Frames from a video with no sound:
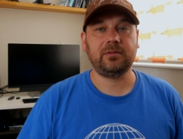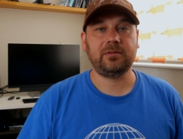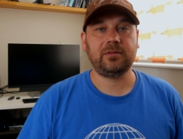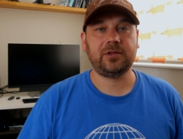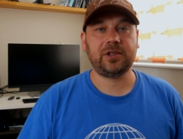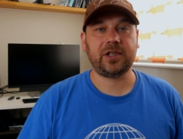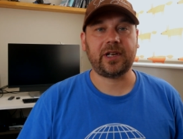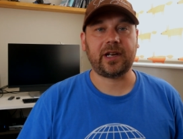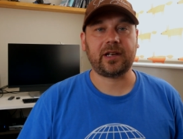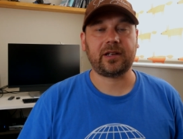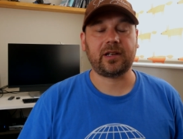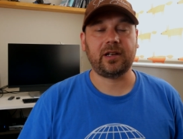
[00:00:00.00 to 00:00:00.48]

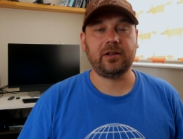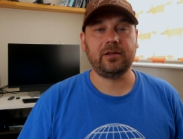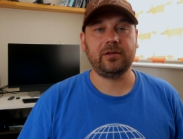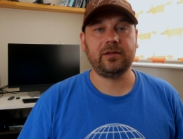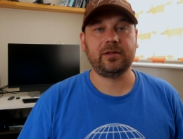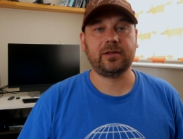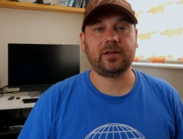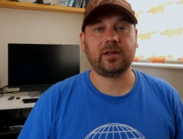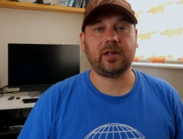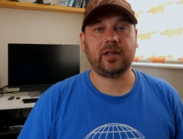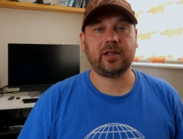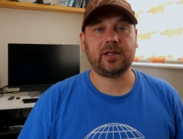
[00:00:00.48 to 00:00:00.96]
check
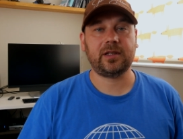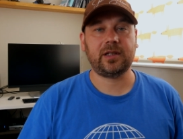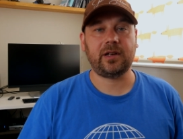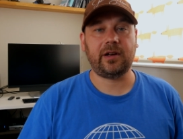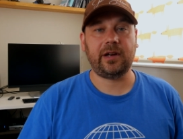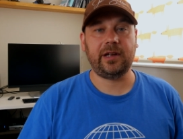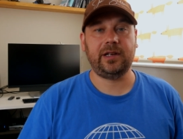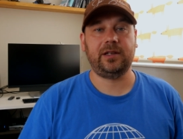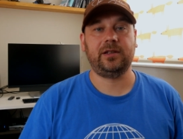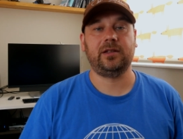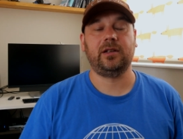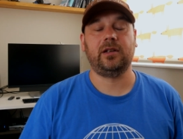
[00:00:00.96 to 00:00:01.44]
those
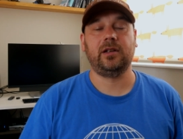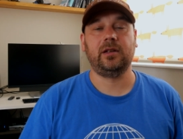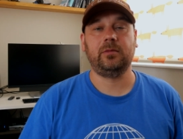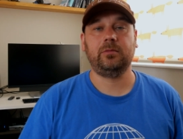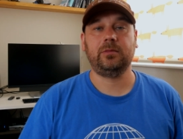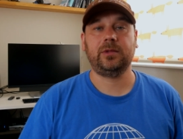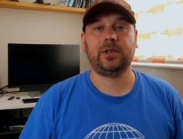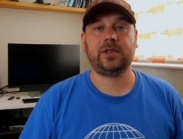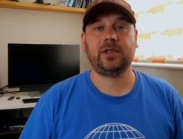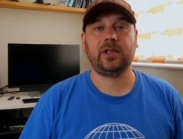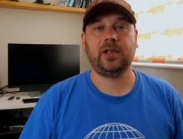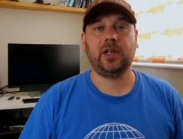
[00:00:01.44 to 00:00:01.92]
tide
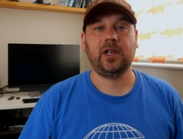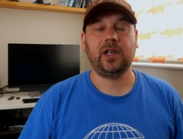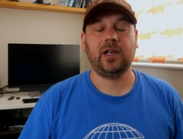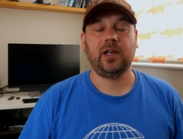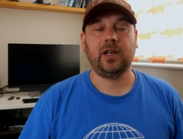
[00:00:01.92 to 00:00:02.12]
times.